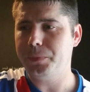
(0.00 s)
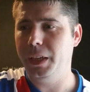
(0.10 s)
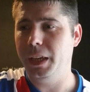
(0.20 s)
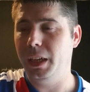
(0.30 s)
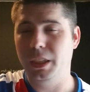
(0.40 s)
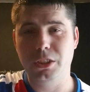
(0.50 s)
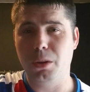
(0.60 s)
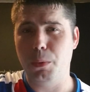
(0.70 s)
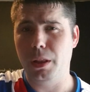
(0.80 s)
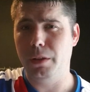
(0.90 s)
he's
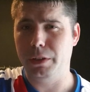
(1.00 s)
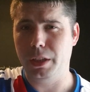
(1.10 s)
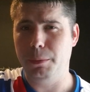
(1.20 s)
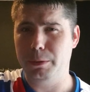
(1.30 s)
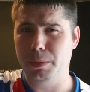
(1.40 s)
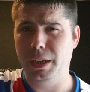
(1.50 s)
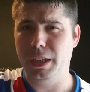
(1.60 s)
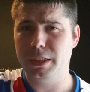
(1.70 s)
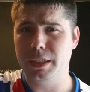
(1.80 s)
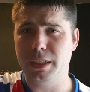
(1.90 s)
done well every time he's played
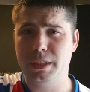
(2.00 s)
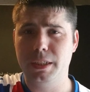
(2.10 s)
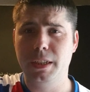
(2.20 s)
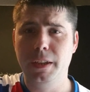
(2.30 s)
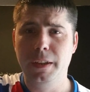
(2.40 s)
against us.